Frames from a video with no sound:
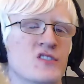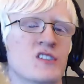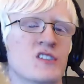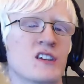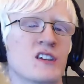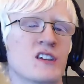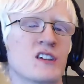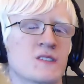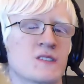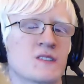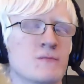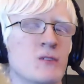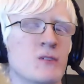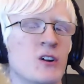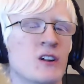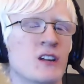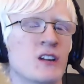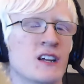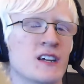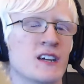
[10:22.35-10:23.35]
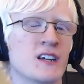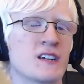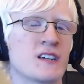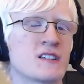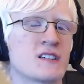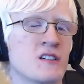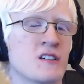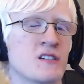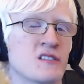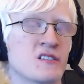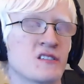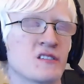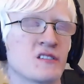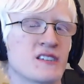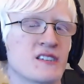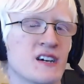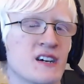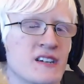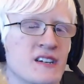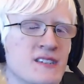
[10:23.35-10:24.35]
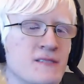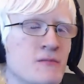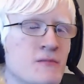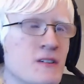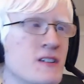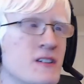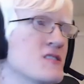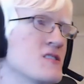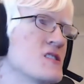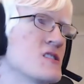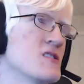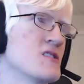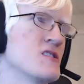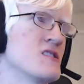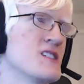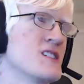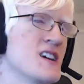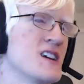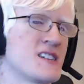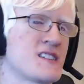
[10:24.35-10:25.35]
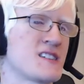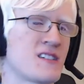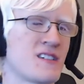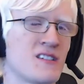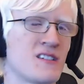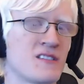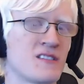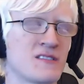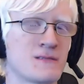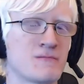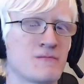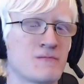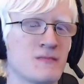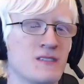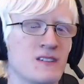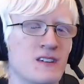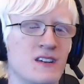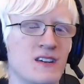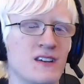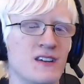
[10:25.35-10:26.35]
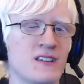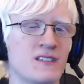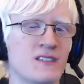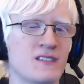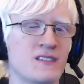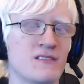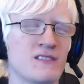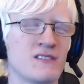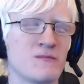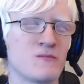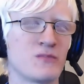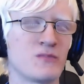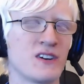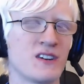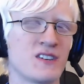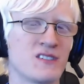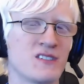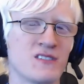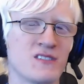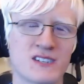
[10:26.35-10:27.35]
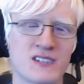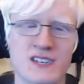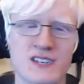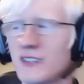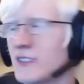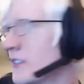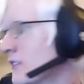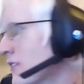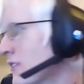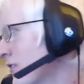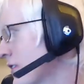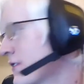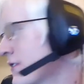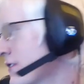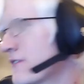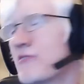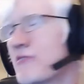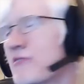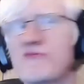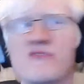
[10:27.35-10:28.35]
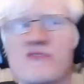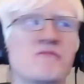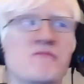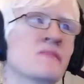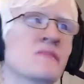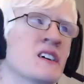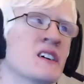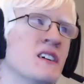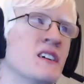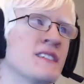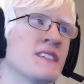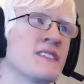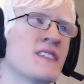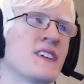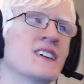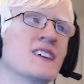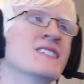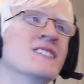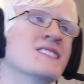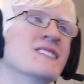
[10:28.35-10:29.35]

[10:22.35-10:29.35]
you think of small, like turtle-sized printers on your desk. Carl's 3D printers like the corner of a room kind of thing.